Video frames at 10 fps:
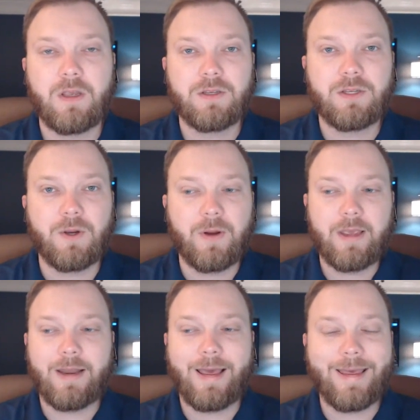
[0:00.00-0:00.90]
So
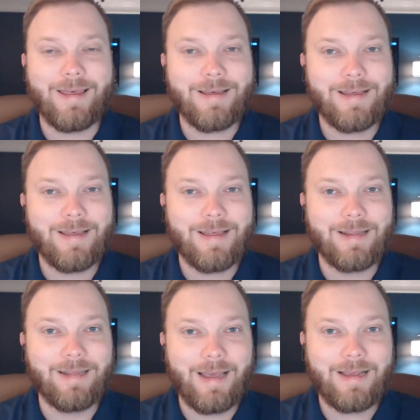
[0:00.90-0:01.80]
in a
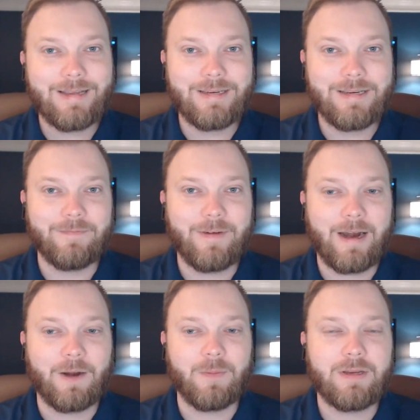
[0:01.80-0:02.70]
legacy
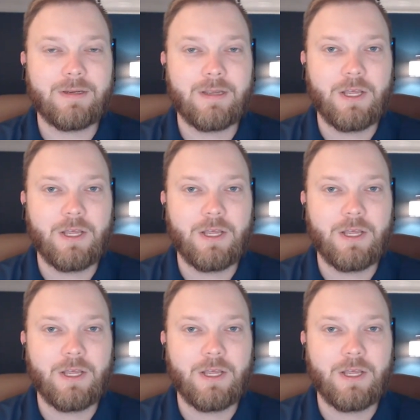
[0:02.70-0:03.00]
environment,